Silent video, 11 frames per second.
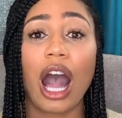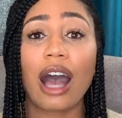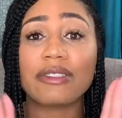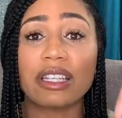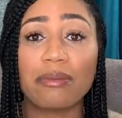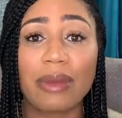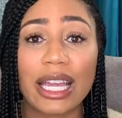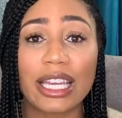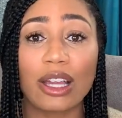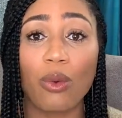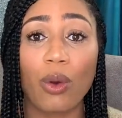often
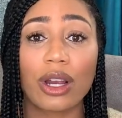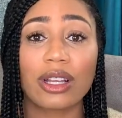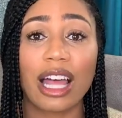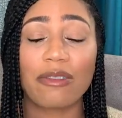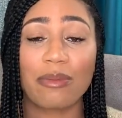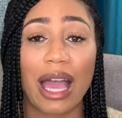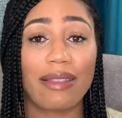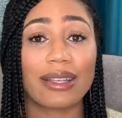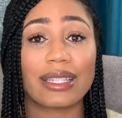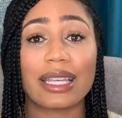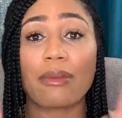making work-life
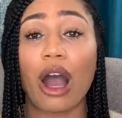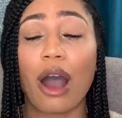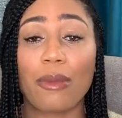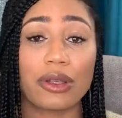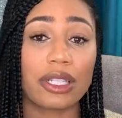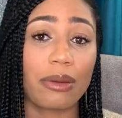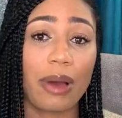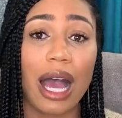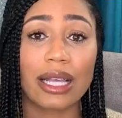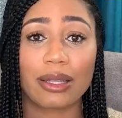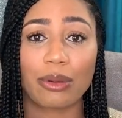balance seem almost
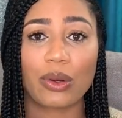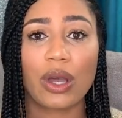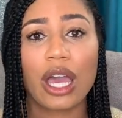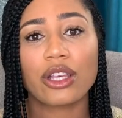impossible.